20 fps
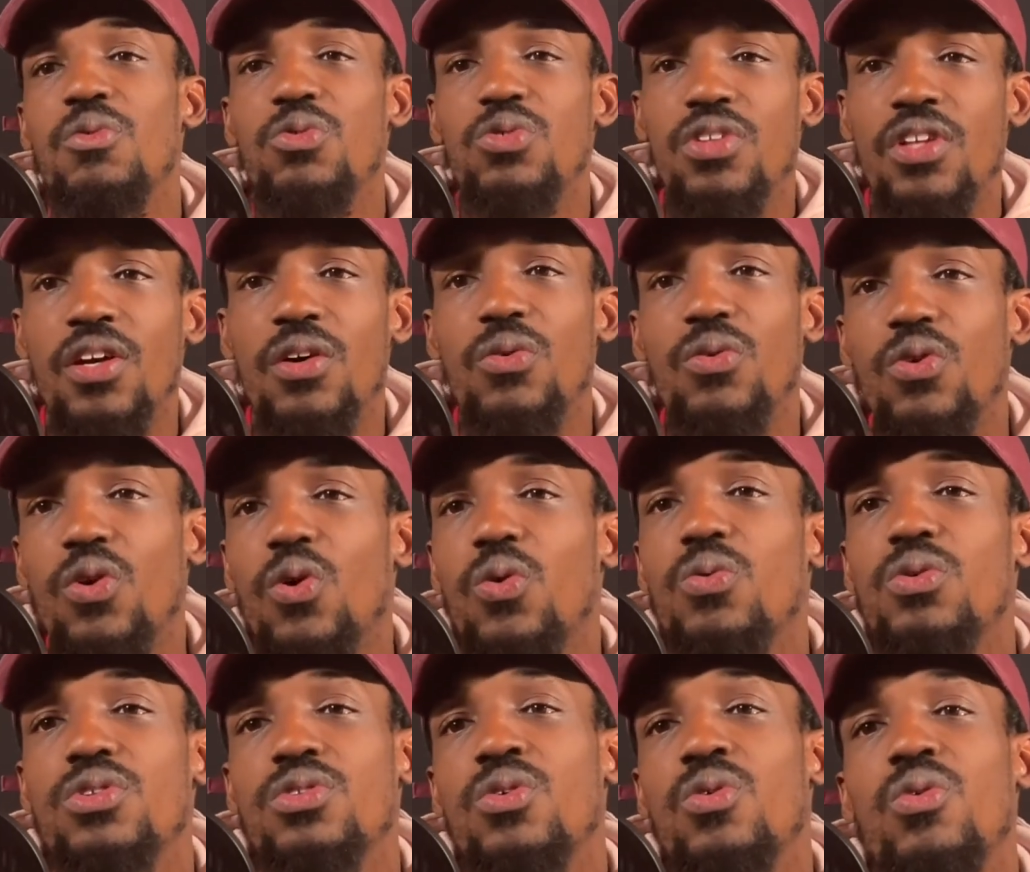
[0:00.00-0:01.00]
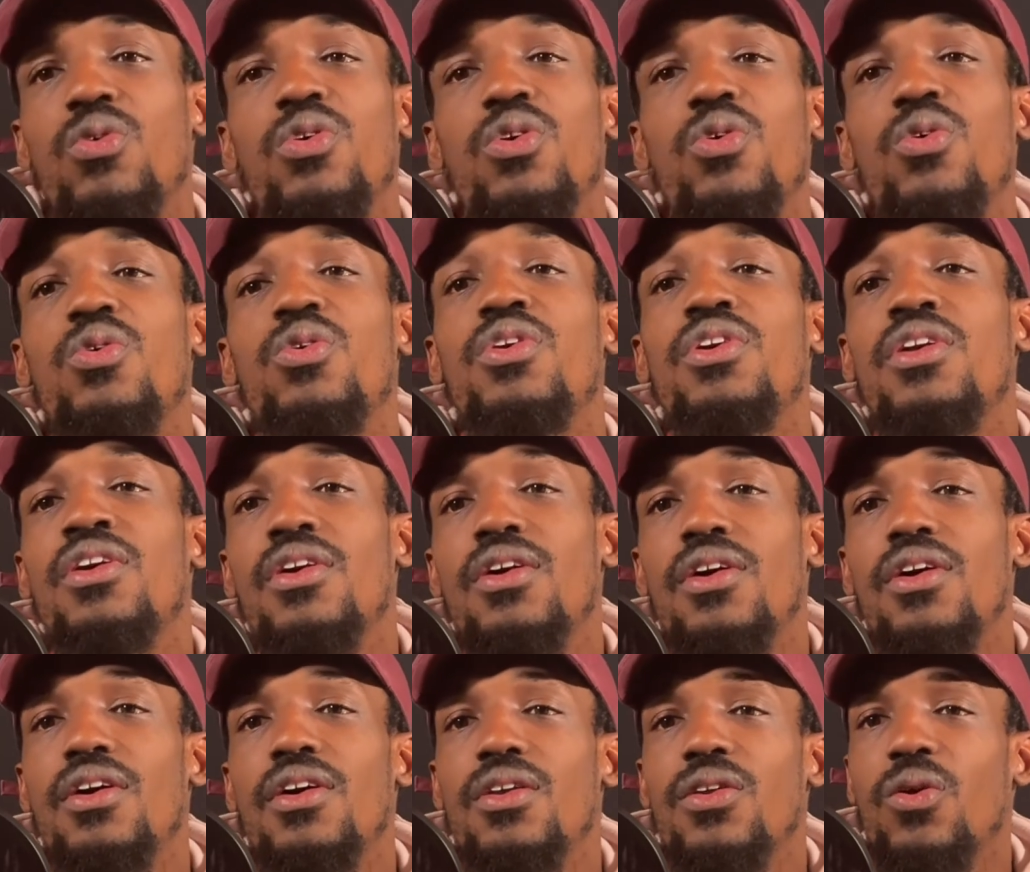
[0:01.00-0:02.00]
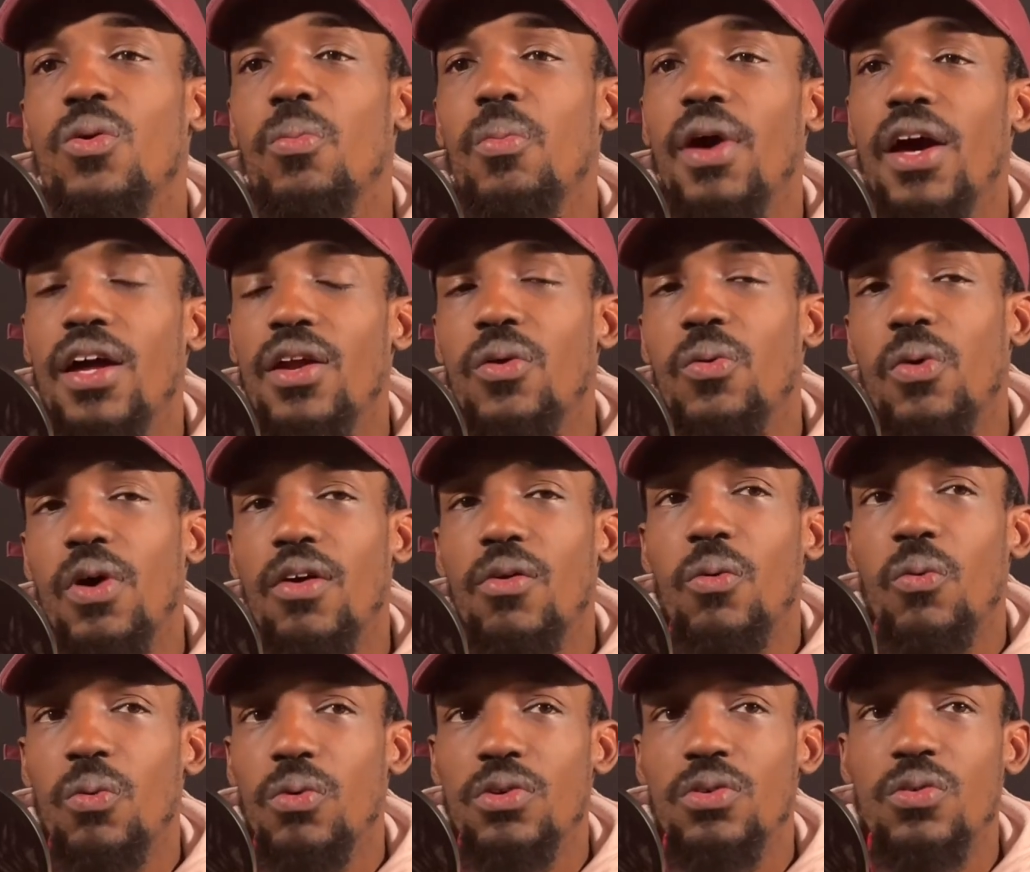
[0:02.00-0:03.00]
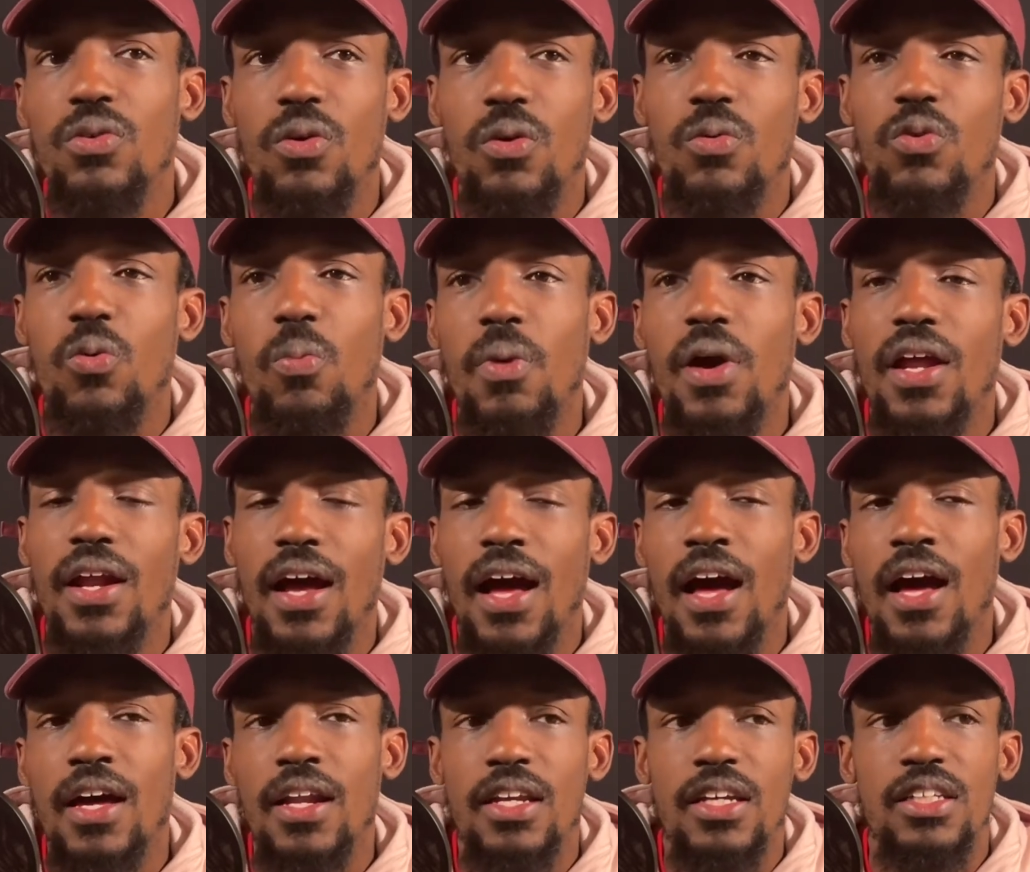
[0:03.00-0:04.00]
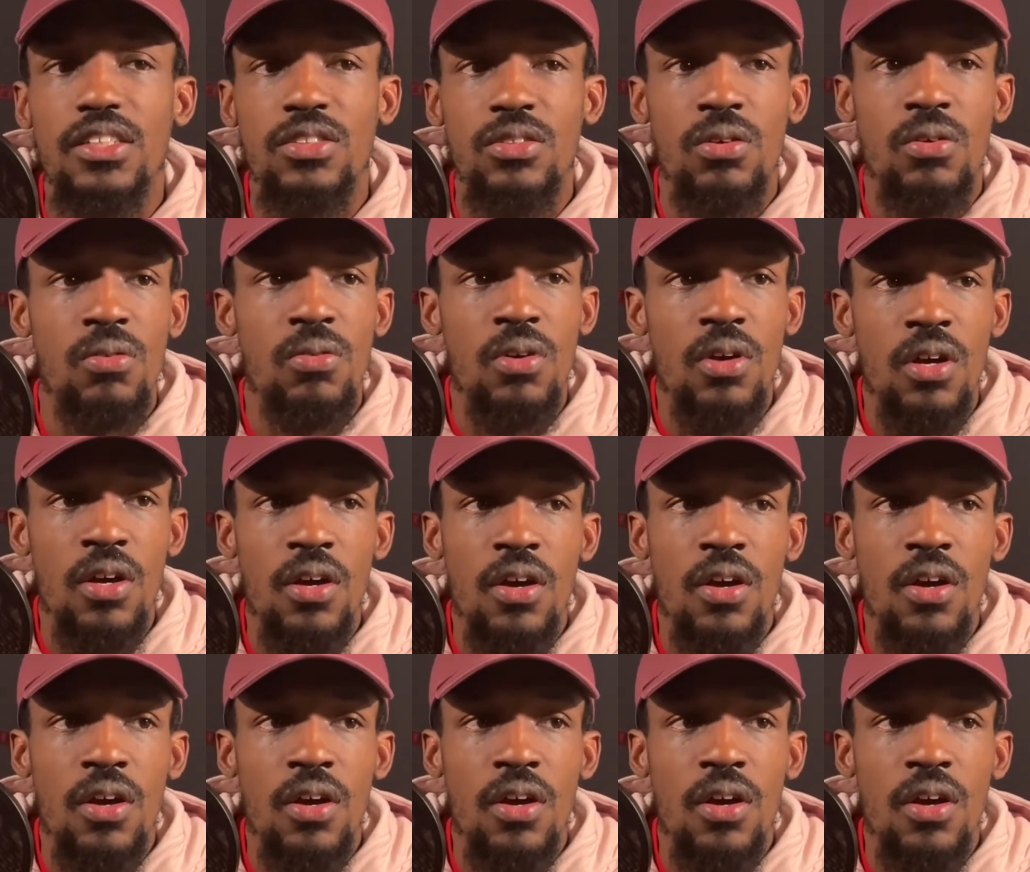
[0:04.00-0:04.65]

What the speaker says: You still know what's going on, no matter what, you know, no matter how it is. So